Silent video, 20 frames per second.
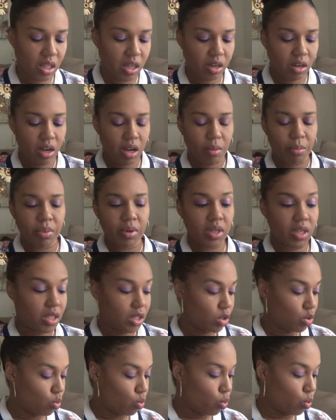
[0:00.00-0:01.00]
Their company
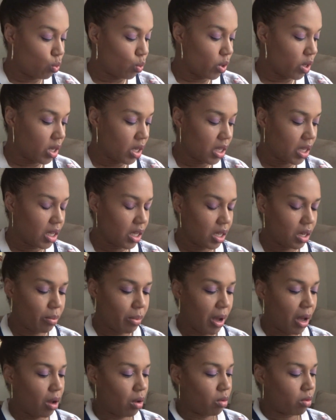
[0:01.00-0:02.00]
is really good
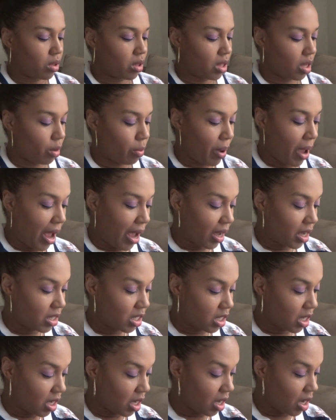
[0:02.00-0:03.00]
about their
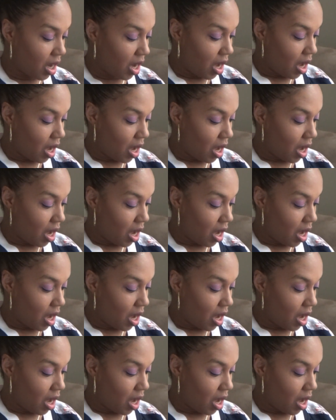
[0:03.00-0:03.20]
packaging.